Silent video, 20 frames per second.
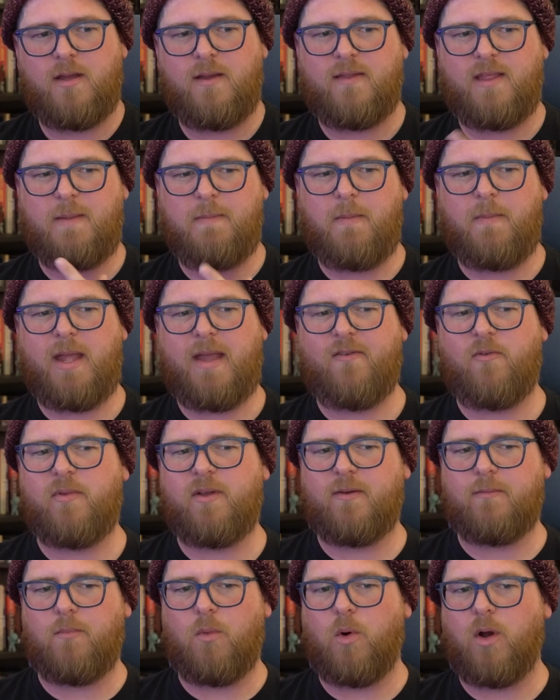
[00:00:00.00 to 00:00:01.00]
They maybe have a
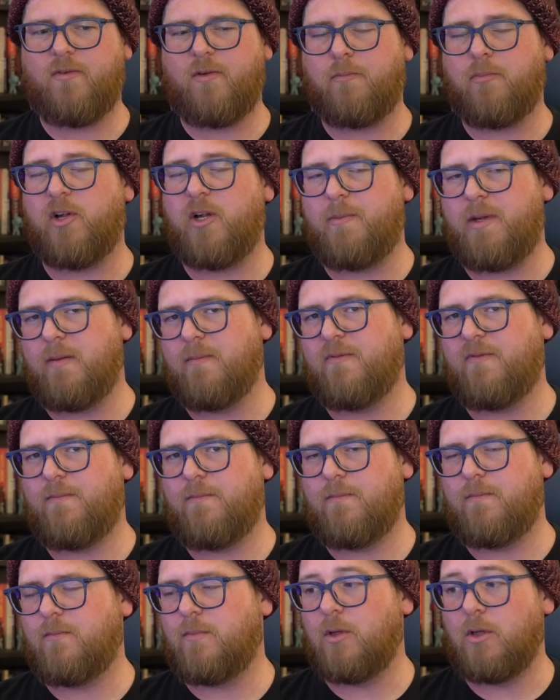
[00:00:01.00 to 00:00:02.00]
bit more of a premium
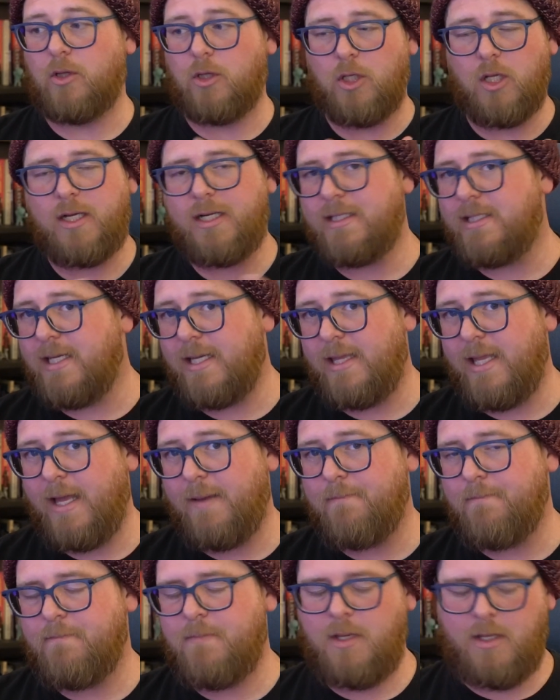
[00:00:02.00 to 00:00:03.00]
look to
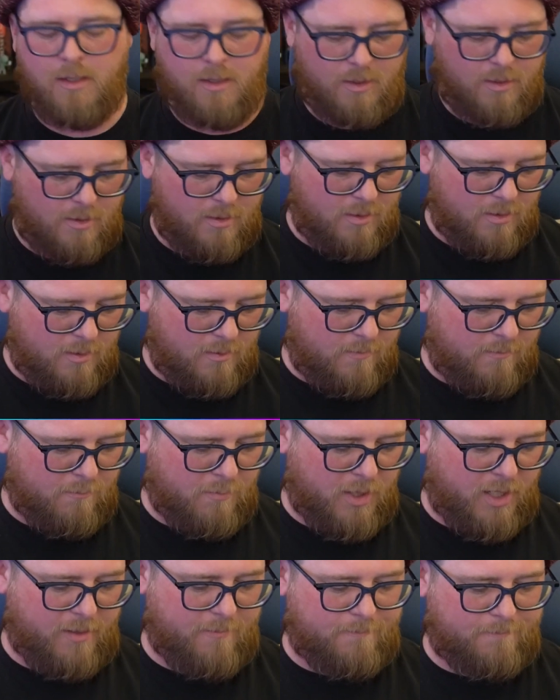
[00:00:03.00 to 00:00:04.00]
them,
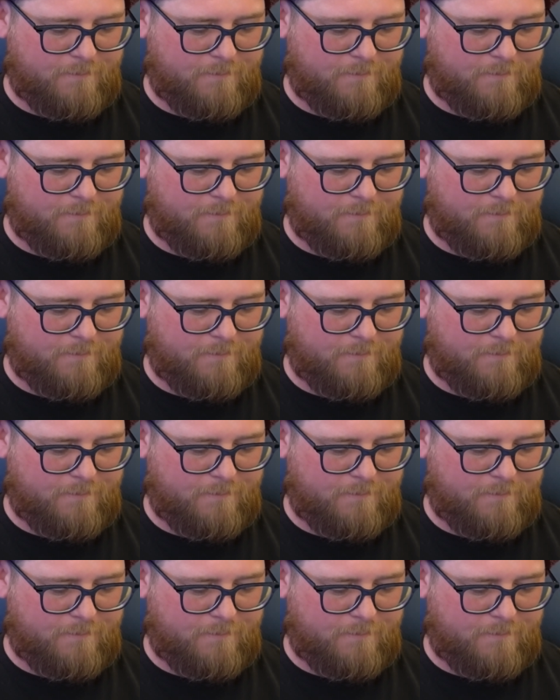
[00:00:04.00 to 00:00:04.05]
but